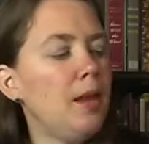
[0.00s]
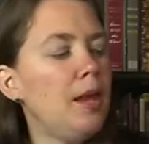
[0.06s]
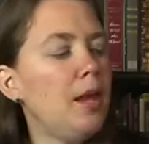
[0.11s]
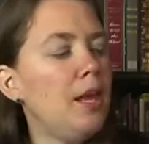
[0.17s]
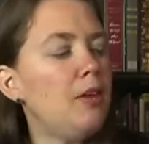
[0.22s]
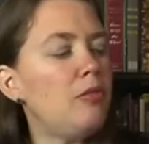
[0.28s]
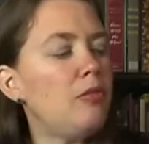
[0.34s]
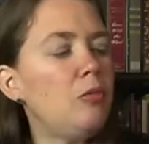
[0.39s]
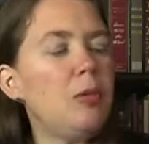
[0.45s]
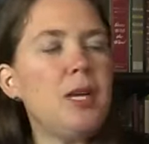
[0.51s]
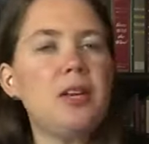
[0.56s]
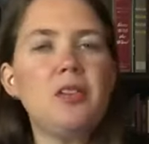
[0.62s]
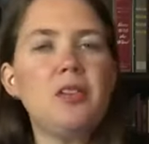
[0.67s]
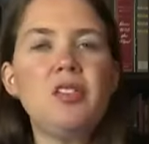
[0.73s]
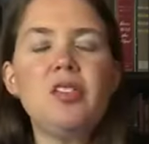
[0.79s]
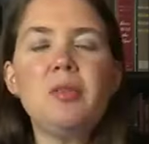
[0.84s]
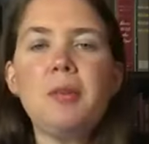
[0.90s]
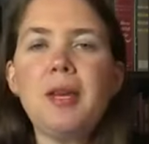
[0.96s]
If we had
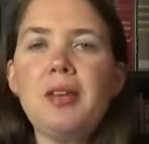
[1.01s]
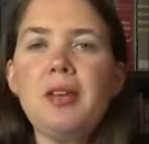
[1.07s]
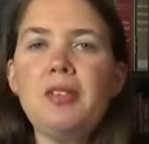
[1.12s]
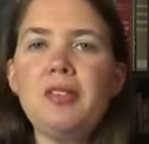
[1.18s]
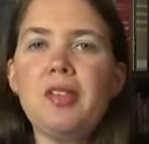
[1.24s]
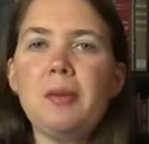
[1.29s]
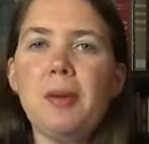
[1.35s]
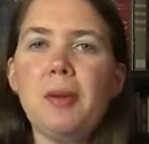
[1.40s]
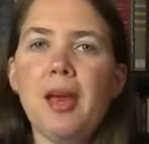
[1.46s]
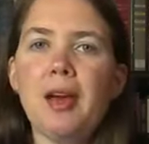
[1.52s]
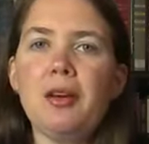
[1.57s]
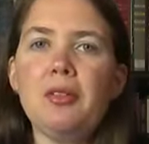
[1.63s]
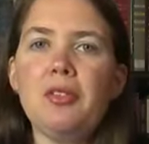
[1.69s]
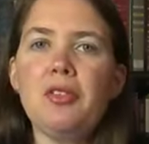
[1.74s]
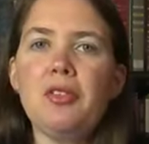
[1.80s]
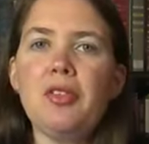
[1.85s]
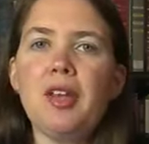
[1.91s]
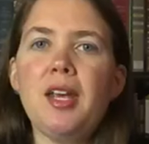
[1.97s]
spaced them out,
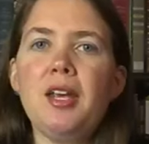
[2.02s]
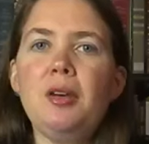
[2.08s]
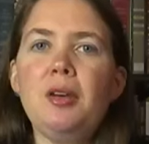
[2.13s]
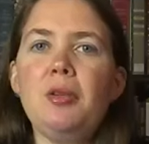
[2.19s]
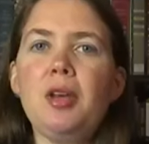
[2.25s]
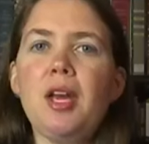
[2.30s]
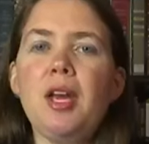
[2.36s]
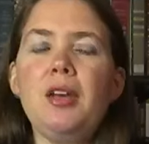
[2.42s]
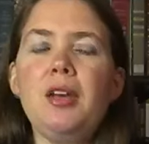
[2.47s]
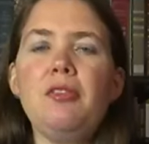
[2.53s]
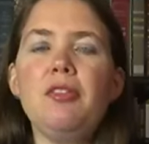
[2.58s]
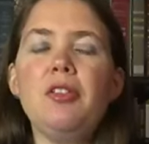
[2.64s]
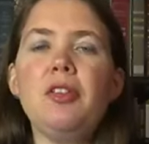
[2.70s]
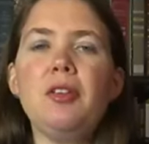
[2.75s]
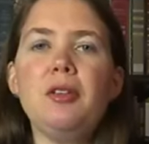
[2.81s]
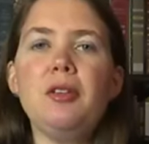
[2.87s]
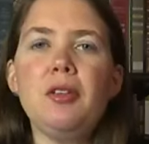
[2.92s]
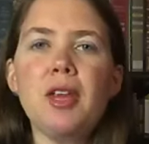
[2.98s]
saying, okay, for the
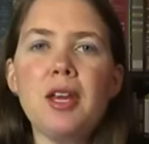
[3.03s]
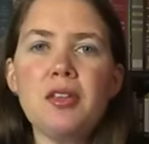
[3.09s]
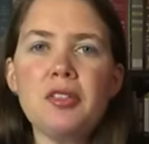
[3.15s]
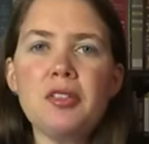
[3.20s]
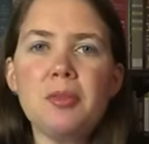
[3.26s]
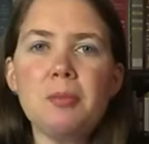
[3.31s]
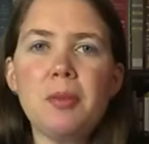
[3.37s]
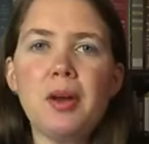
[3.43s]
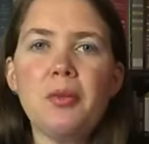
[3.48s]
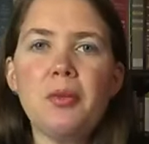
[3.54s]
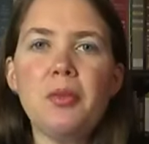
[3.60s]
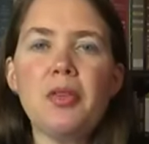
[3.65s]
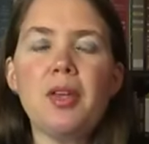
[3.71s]
next month,